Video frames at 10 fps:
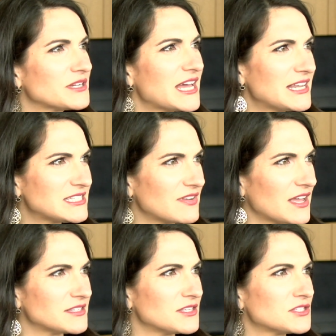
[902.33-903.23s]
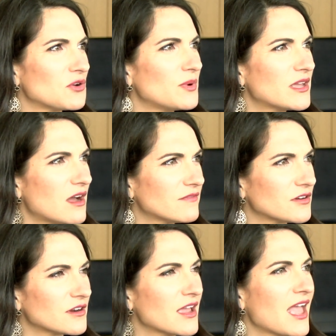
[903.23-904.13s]
are tennis fans. And so we
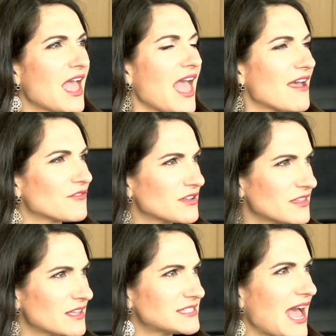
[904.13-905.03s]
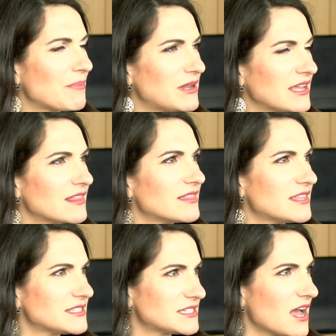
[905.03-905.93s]
cover everything that's happening at
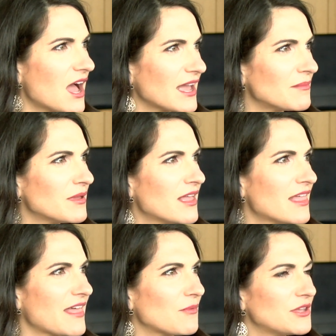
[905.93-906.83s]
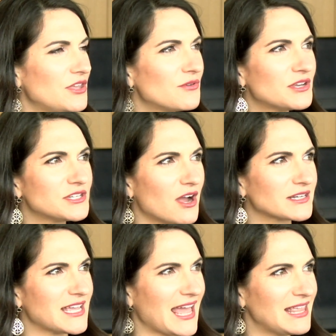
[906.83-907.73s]
this time. That way you can talk
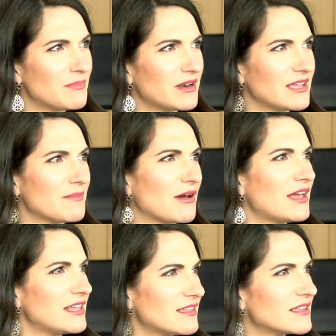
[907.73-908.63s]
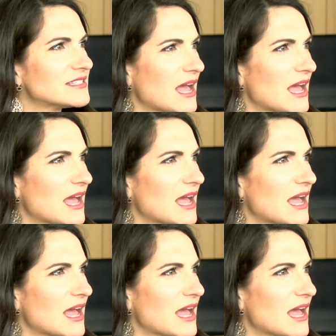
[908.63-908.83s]
to anybody about anything that's